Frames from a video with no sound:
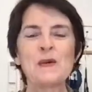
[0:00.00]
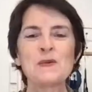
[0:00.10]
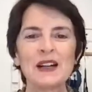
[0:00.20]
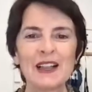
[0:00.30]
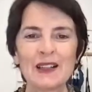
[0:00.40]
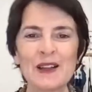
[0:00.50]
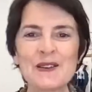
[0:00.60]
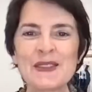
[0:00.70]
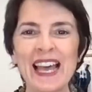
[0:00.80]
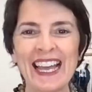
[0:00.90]
Well,
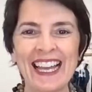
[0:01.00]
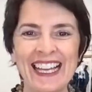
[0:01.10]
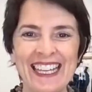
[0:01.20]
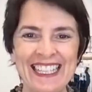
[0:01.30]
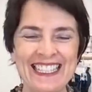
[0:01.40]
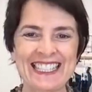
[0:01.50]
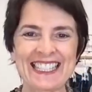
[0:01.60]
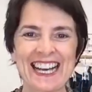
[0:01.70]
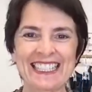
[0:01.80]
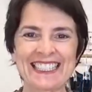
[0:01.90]
hello there. It's
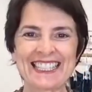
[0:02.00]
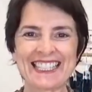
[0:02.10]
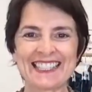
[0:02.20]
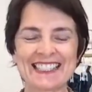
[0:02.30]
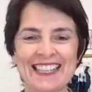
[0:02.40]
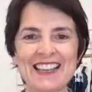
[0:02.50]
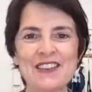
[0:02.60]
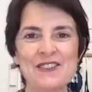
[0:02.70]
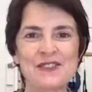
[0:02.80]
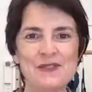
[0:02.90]
nice to see
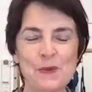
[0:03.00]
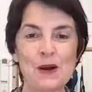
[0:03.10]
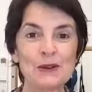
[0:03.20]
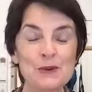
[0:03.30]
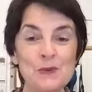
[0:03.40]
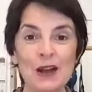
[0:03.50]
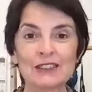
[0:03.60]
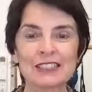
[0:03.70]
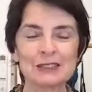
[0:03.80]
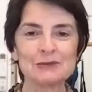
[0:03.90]
you.
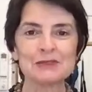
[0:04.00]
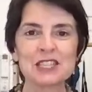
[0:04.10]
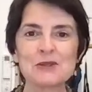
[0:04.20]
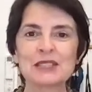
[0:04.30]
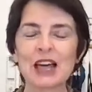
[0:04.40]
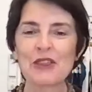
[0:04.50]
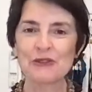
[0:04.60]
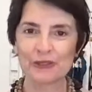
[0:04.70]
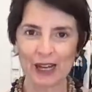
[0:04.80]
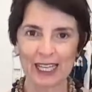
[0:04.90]
Welcome to another
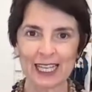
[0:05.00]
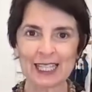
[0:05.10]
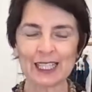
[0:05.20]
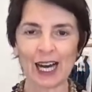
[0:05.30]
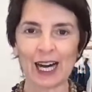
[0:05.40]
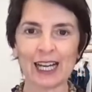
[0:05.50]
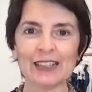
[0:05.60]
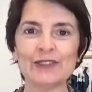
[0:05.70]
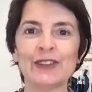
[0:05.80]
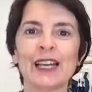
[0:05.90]
Friday
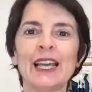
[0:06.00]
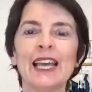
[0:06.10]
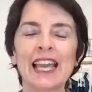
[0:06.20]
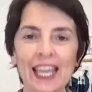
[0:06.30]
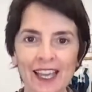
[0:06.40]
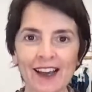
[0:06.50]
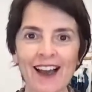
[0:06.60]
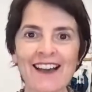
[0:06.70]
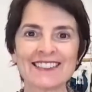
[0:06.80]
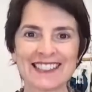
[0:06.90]
Live here
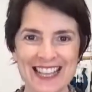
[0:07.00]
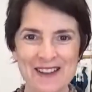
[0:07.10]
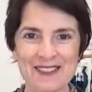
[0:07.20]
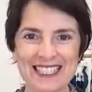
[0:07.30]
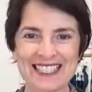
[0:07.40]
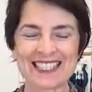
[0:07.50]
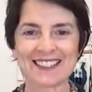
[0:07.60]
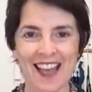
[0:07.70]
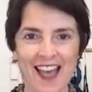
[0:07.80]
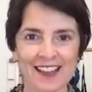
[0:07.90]
at Sequins and
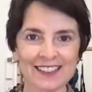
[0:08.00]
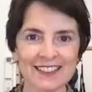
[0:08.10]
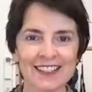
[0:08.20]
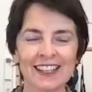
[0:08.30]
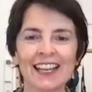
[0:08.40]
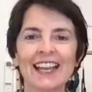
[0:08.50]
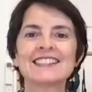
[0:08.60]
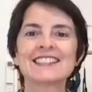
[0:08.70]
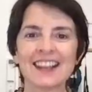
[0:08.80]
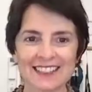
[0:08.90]
Sand.
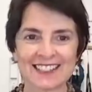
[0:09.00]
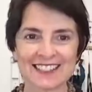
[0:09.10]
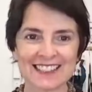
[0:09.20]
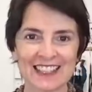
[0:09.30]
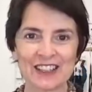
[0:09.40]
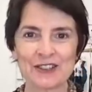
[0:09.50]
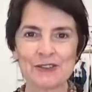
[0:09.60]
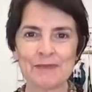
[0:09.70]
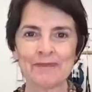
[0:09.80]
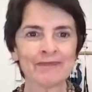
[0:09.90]
It's nice to see you.
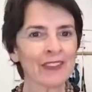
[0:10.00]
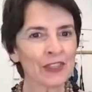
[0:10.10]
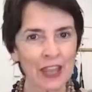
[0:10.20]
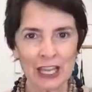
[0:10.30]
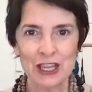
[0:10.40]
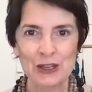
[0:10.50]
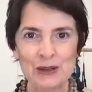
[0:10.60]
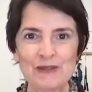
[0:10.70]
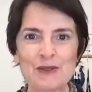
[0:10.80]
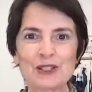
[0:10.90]
Thank you
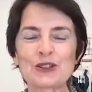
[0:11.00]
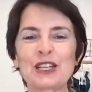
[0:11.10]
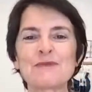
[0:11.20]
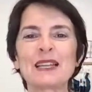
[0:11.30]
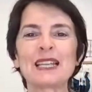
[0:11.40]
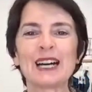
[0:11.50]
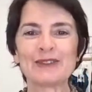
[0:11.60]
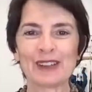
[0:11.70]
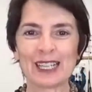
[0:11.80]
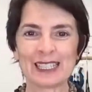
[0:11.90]
if you are joining me live
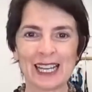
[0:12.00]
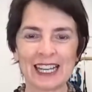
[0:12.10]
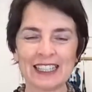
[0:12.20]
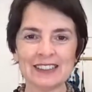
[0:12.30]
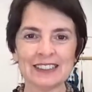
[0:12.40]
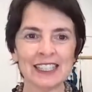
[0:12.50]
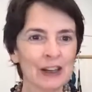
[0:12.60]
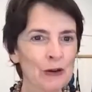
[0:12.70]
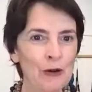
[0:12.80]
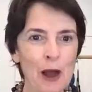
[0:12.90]
right now
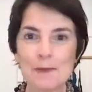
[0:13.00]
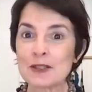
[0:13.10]
or